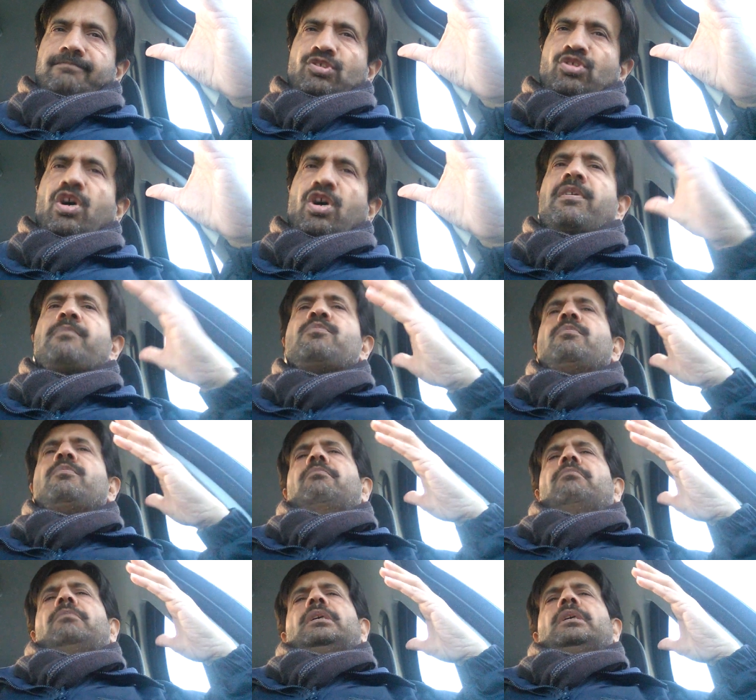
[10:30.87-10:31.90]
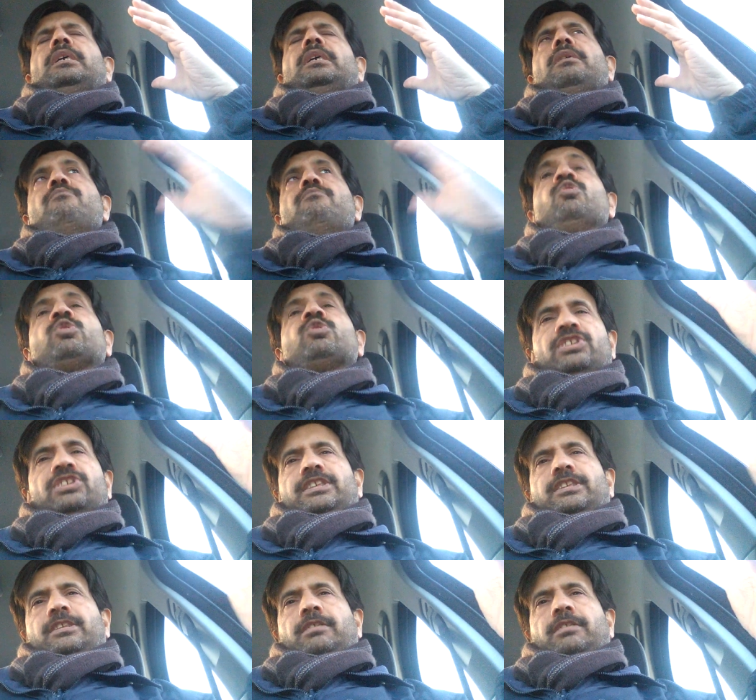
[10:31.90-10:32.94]
you know, our Im uh, immune
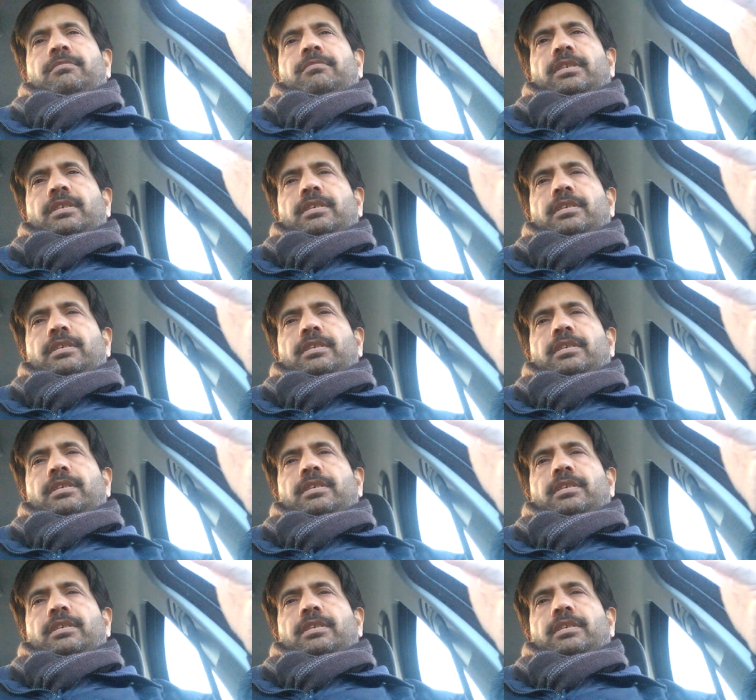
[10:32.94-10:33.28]
system